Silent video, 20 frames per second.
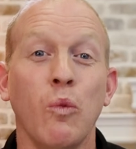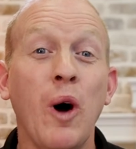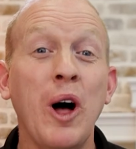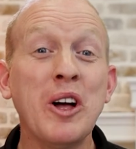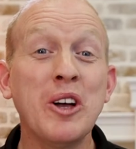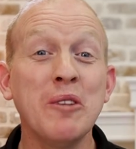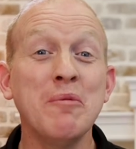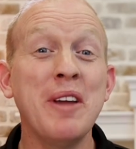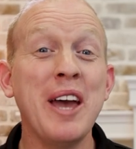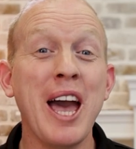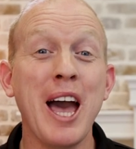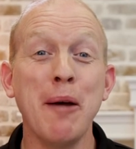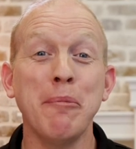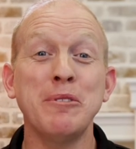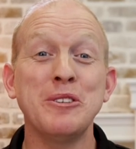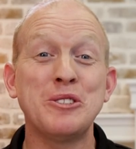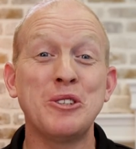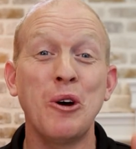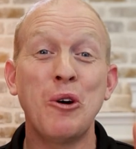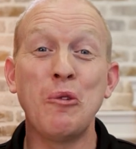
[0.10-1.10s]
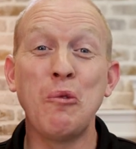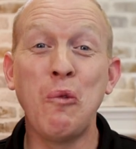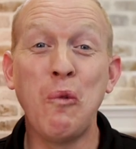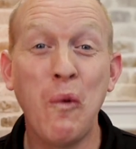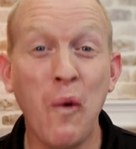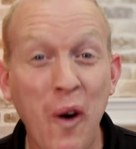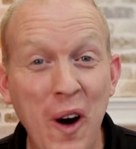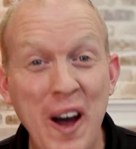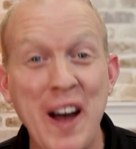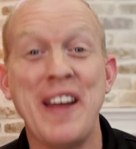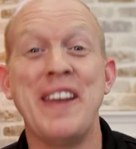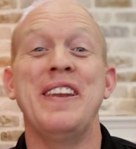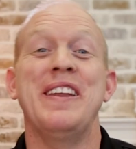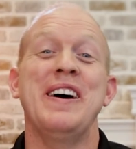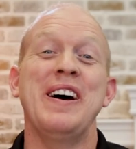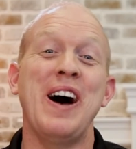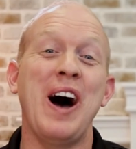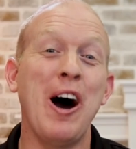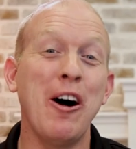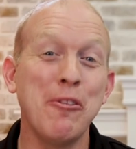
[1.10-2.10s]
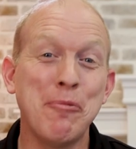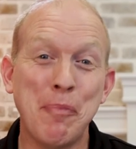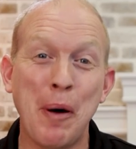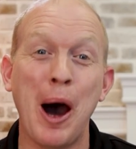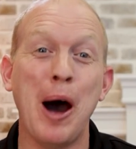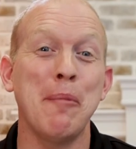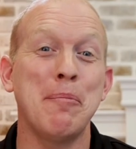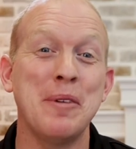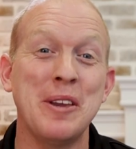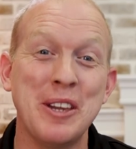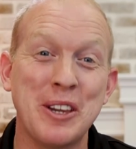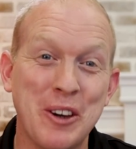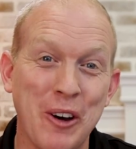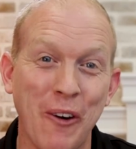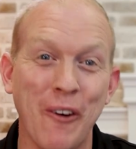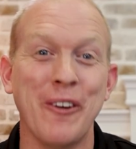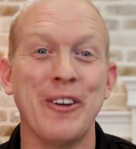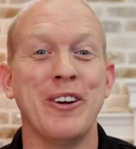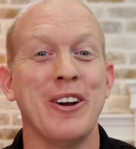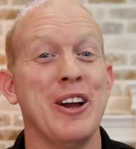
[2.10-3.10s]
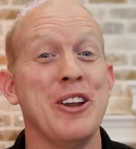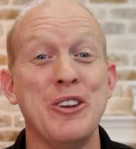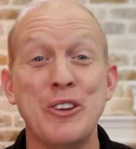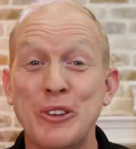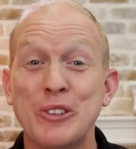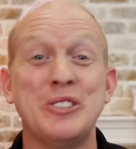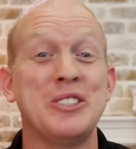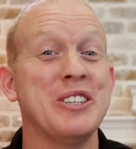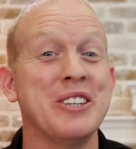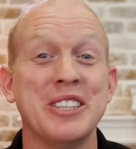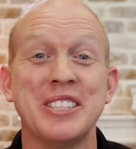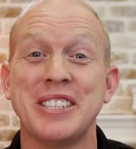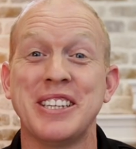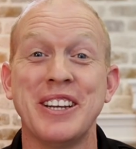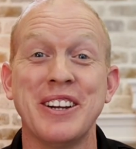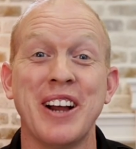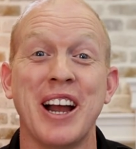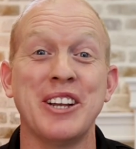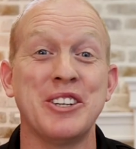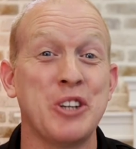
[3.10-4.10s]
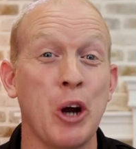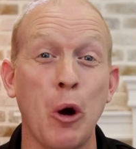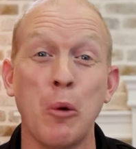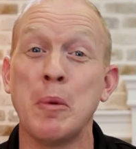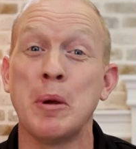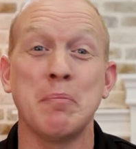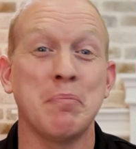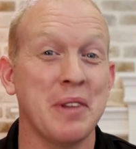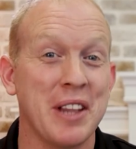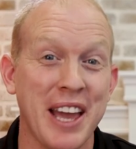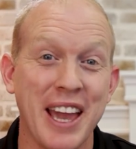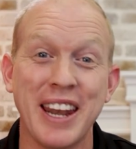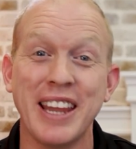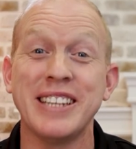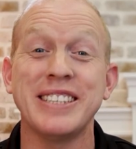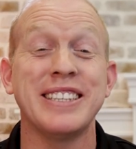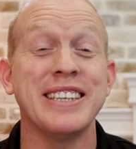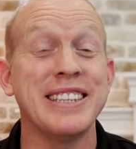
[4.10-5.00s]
Welcome to episode one of Puppy Corner, a new series here at Doberman Planet.